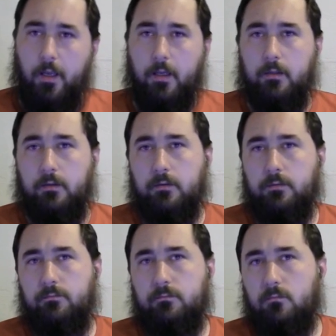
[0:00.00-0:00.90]
And
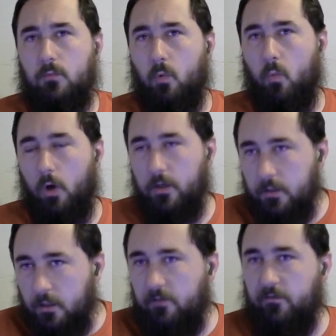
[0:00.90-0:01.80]

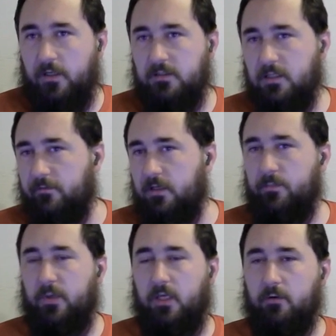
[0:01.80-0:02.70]
one advice I
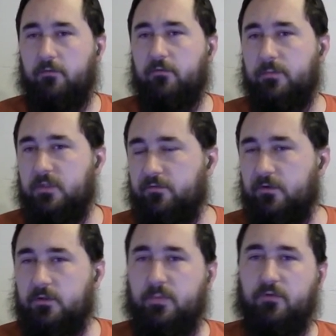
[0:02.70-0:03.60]
keep hearing from
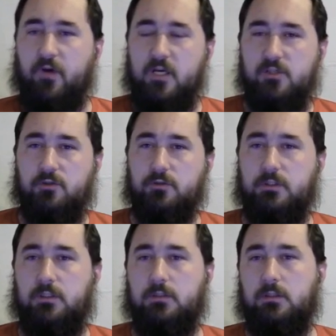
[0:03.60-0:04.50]
different
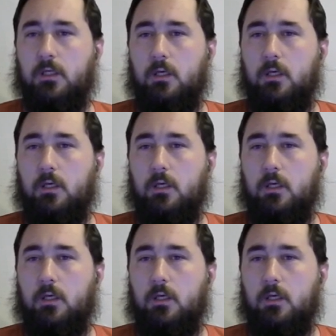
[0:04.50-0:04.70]
professionals is